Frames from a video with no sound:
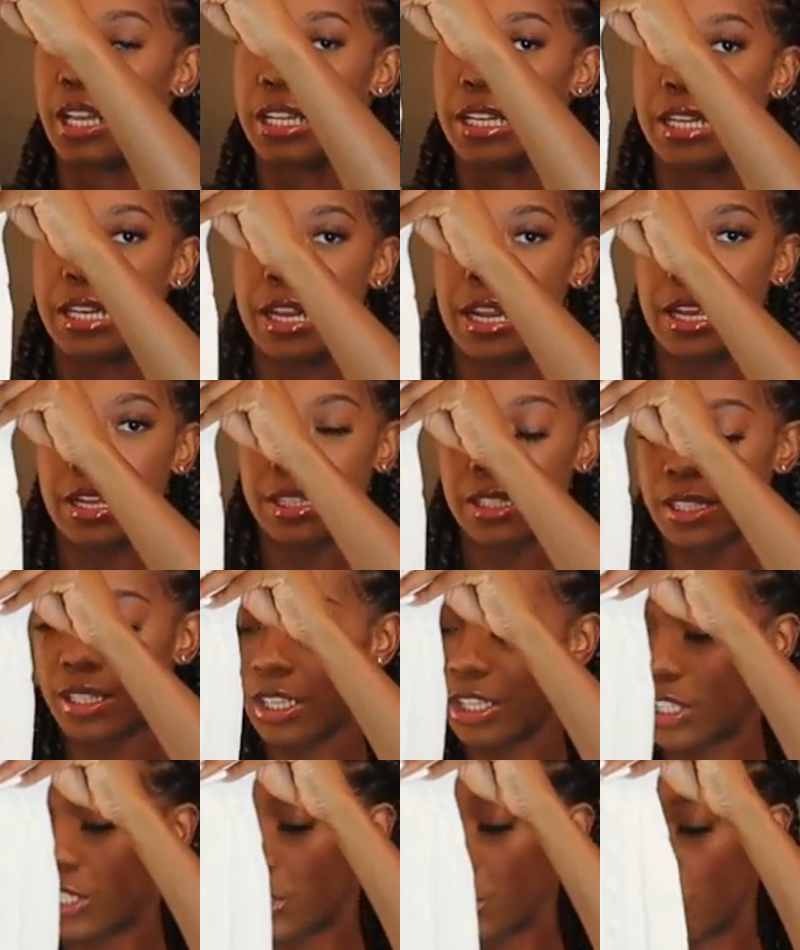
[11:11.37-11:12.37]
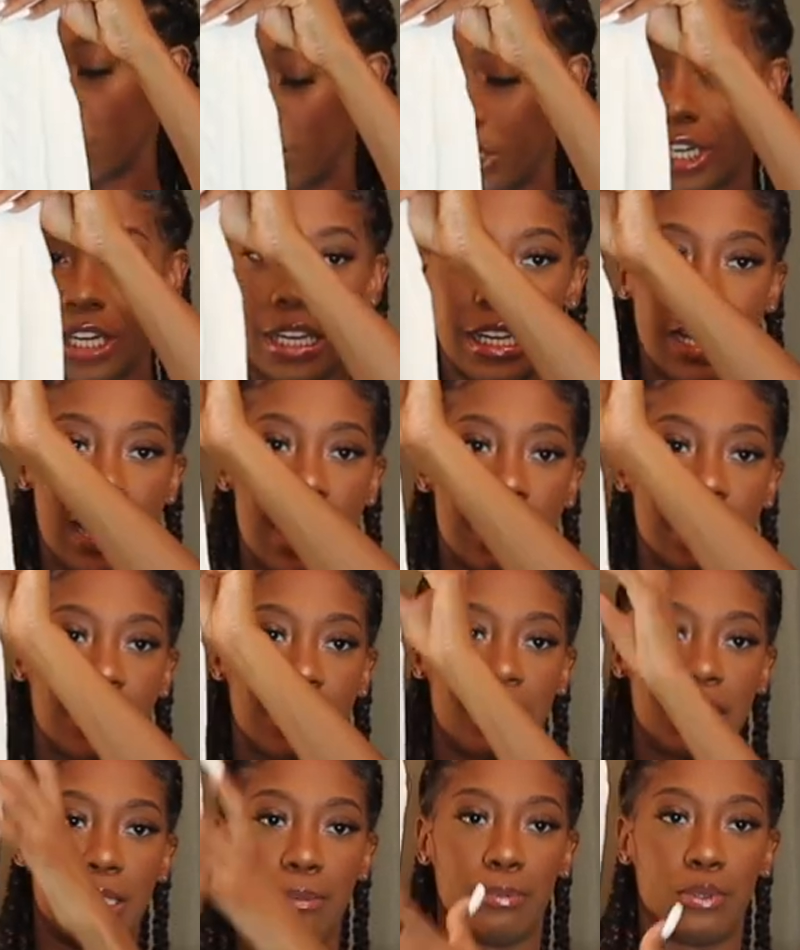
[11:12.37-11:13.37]
knit skirt and it has
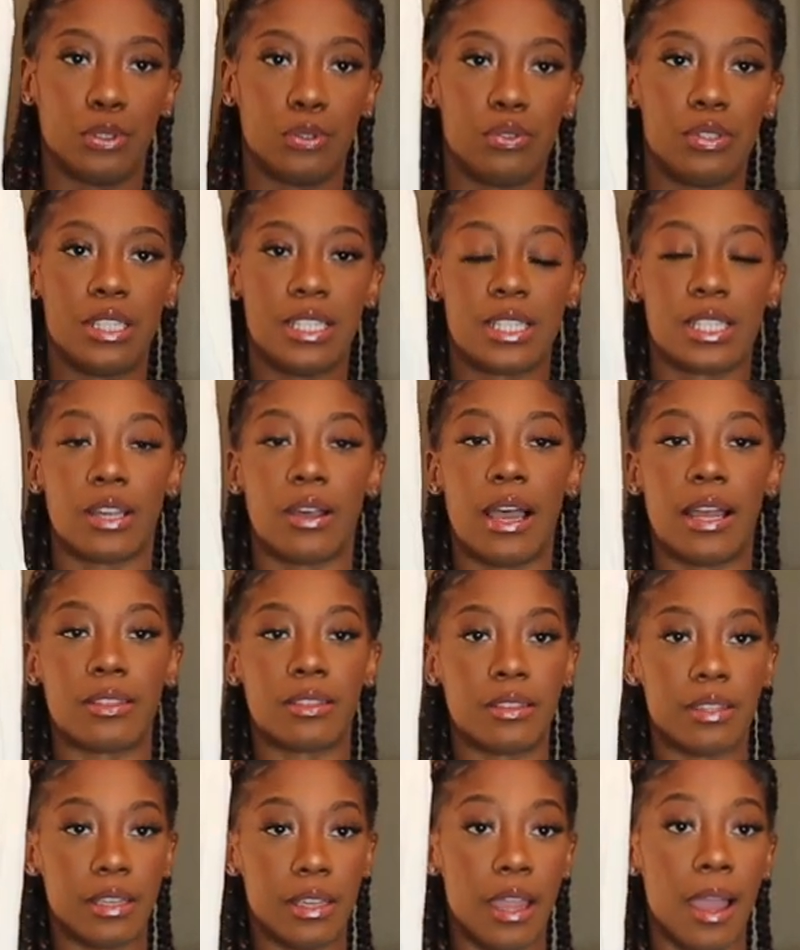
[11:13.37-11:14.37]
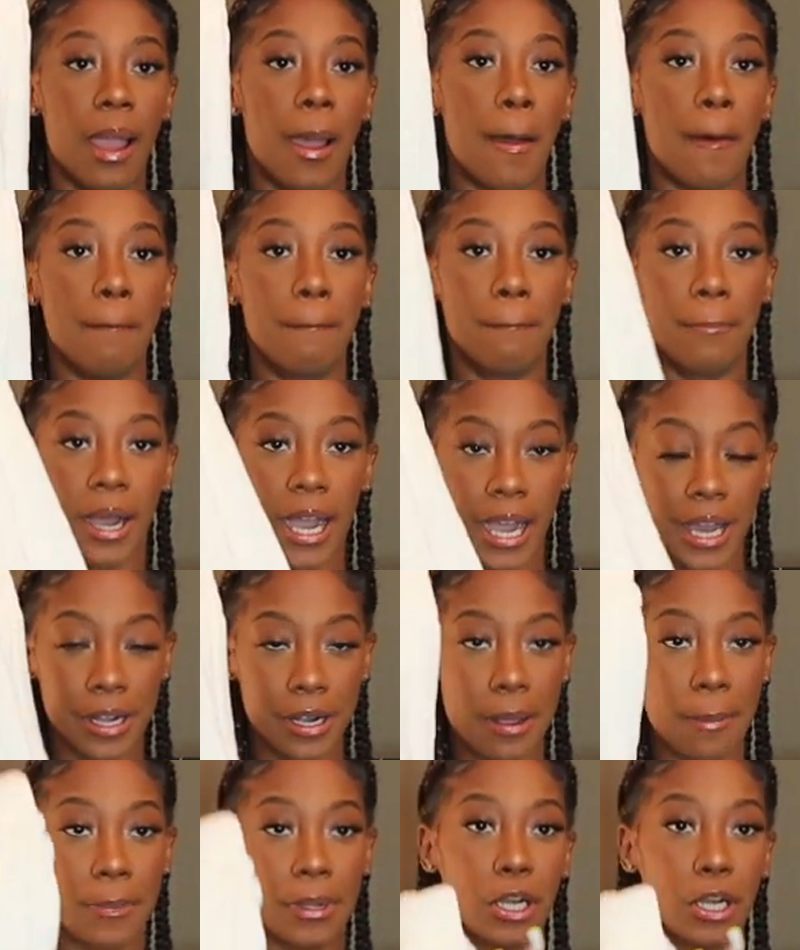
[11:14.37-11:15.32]
like this blue detail at the bottom.